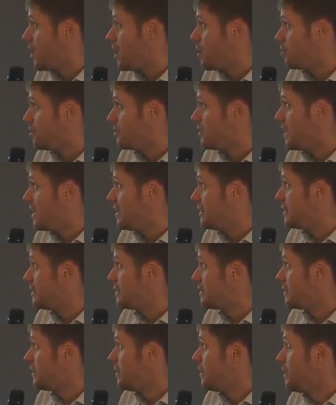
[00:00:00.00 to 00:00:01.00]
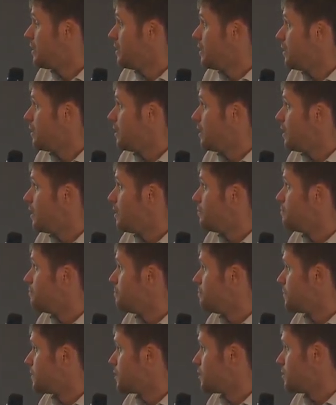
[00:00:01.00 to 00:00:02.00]
outdated.
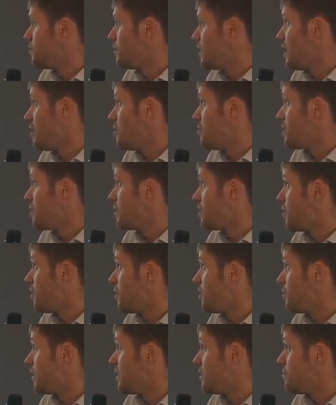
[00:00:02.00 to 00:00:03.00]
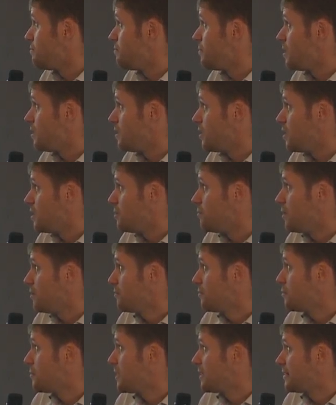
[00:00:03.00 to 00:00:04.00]
So now we are already
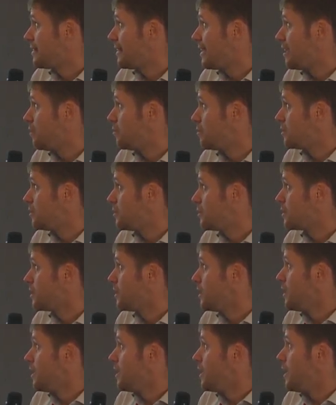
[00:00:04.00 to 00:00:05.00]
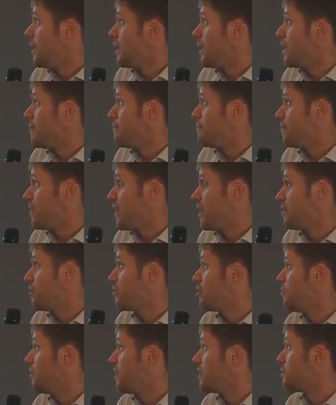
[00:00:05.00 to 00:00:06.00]
above 1,000.
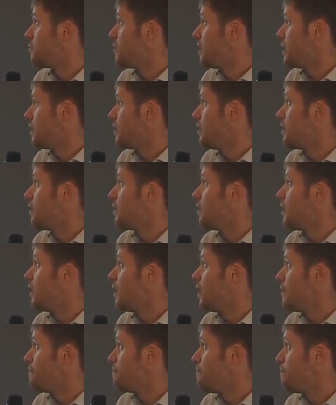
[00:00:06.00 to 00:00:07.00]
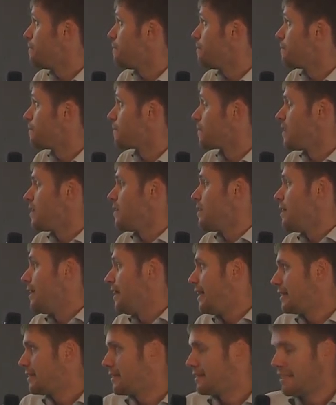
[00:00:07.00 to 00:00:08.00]
Incoming as well.
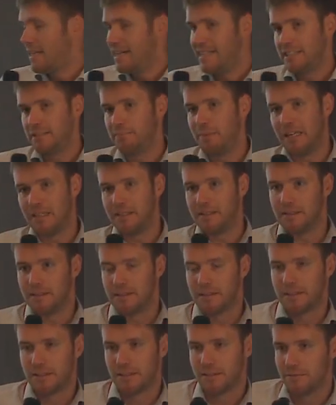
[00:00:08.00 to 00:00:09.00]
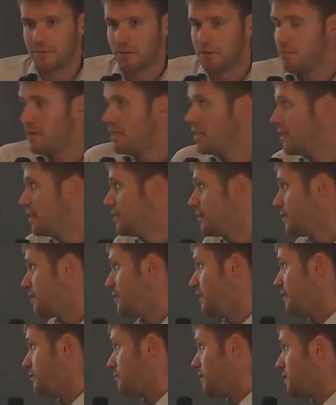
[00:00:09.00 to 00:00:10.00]
Exchange balance. For me, this is
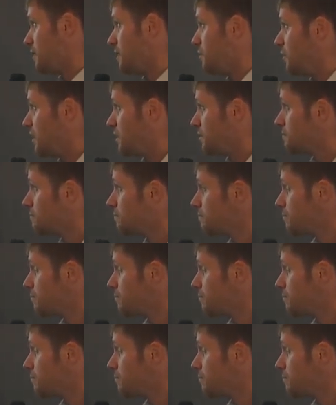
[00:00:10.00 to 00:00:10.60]
an interesting one.